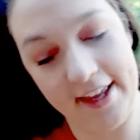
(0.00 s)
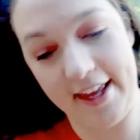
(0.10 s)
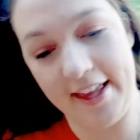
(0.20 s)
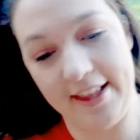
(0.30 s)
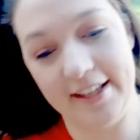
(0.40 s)

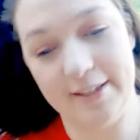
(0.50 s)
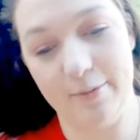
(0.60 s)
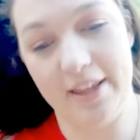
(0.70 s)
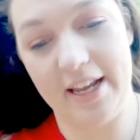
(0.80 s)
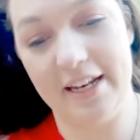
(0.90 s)
and that's
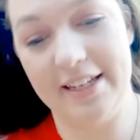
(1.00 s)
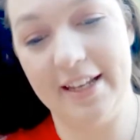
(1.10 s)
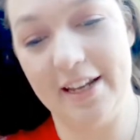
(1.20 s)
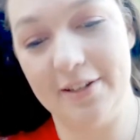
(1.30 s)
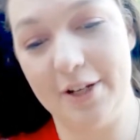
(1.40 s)
where they did
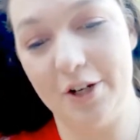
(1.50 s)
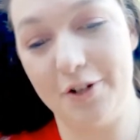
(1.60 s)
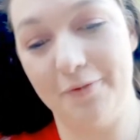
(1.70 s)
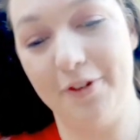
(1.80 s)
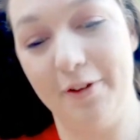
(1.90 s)
the
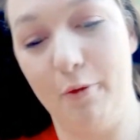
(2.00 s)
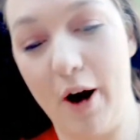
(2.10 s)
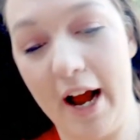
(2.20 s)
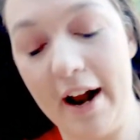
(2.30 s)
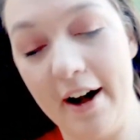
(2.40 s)
insertion for the
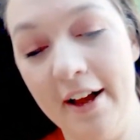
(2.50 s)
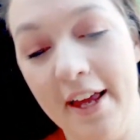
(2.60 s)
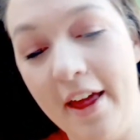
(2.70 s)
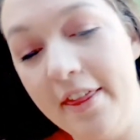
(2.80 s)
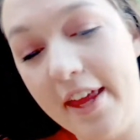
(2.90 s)
wire.
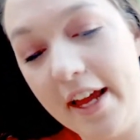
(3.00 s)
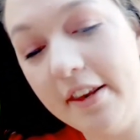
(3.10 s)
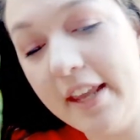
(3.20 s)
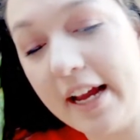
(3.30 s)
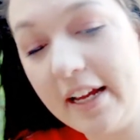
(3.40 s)

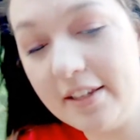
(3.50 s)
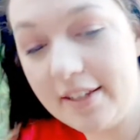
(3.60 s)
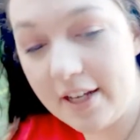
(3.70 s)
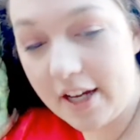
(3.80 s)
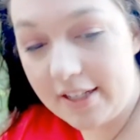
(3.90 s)
Then they
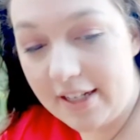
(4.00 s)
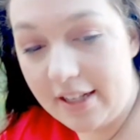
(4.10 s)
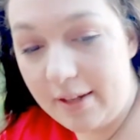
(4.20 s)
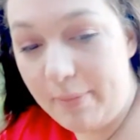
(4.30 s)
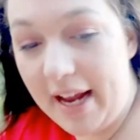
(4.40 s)
inserted
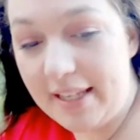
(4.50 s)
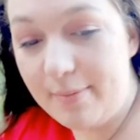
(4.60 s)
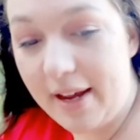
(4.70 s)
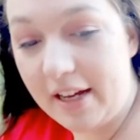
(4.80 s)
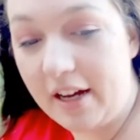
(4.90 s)
the
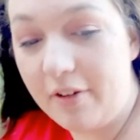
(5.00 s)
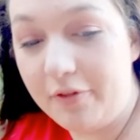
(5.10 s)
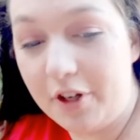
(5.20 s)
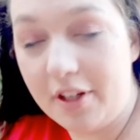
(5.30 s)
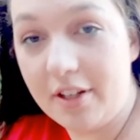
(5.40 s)
pacemaker
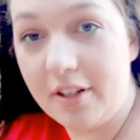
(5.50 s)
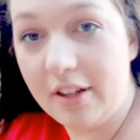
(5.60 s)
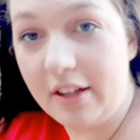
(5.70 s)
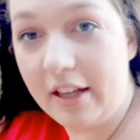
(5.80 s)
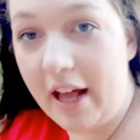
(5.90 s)
through the
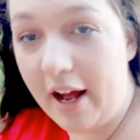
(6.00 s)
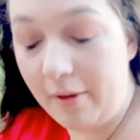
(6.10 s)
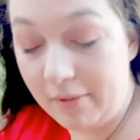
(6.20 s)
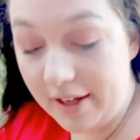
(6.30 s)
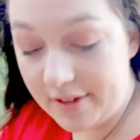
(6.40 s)

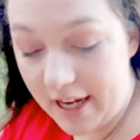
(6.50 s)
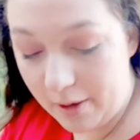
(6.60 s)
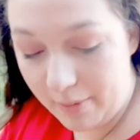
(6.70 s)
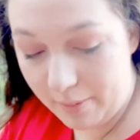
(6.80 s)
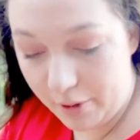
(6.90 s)
left side of
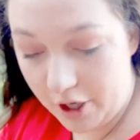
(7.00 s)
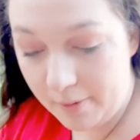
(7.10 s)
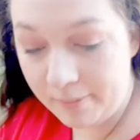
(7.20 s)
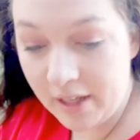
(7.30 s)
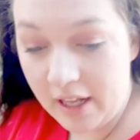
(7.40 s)
my boob.
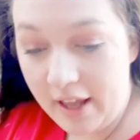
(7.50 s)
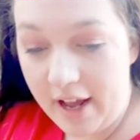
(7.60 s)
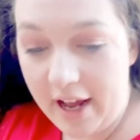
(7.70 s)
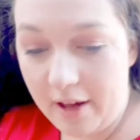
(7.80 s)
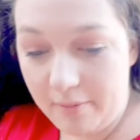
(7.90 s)

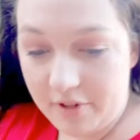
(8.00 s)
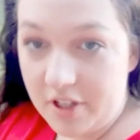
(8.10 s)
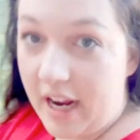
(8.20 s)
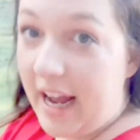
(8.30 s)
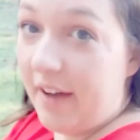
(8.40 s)
So
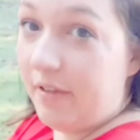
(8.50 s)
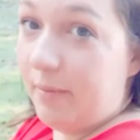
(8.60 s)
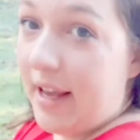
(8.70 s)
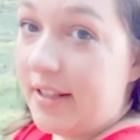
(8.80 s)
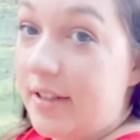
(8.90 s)
I have a
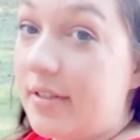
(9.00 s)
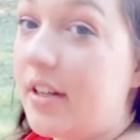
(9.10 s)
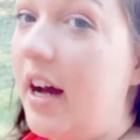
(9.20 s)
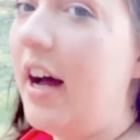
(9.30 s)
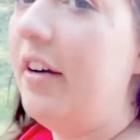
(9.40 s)
massive
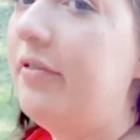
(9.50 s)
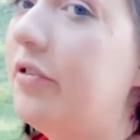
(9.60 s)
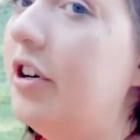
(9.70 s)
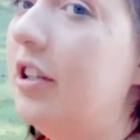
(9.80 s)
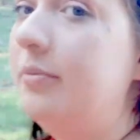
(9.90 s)
scar
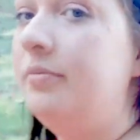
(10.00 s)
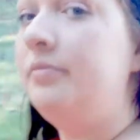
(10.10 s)
from